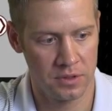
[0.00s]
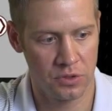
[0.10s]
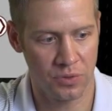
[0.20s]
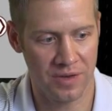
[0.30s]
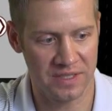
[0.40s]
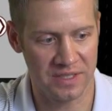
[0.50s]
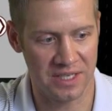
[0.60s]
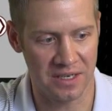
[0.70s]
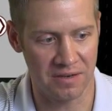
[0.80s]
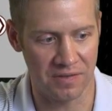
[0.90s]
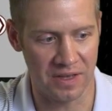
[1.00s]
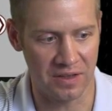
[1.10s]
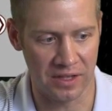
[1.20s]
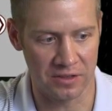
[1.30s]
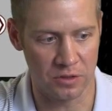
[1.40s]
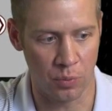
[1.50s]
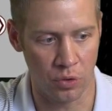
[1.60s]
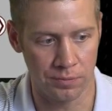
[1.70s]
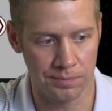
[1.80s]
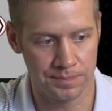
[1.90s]
So we have extended VLAN
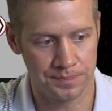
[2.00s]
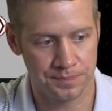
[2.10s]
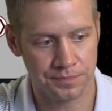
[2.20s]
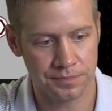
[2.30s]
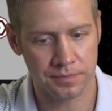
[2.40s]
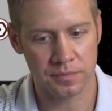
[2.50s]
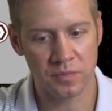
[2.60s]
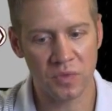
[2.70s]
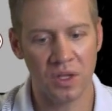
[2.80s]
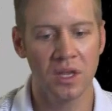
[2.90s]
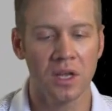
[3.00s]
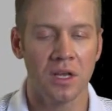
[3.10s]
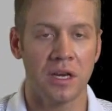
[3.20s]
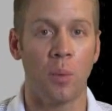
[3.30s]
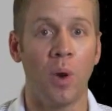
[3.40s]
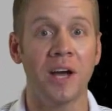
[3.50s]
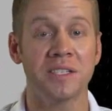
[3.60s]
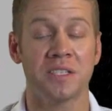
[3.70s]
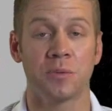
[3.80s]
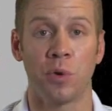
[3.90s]
support. Now, why
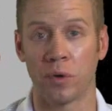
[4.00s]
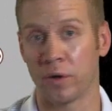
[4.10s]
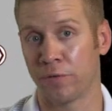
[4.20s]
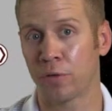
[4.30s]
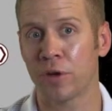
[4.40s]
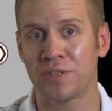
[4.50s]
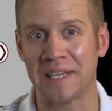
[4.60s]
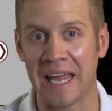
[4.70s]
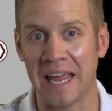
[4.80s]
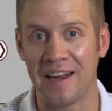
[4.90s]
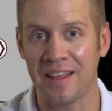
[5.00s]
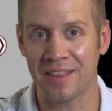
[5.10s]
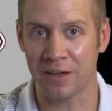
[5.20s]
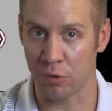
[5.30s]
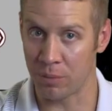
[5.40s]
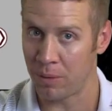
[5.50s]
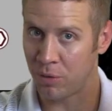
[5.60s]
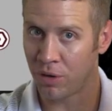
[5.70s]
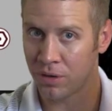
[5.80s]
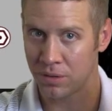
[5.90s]
is this important? If we're using anything,
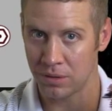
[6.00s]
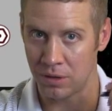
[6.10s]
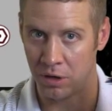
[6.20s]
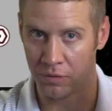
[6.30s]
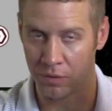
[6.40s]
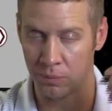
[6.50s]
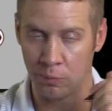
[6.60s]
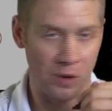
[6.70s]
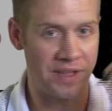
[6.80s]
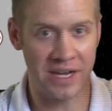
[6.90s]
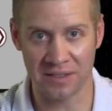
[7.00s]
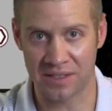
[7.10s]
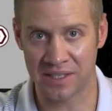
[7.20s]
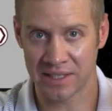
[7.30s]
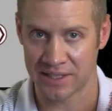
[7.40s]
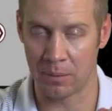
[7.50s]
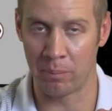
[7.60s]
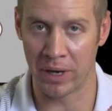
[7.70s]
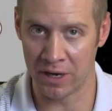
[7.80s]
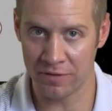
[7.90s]
remember, over 1006 and
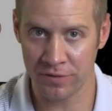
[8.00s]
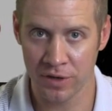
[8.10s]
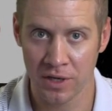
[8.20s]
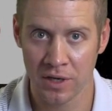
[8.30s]
above,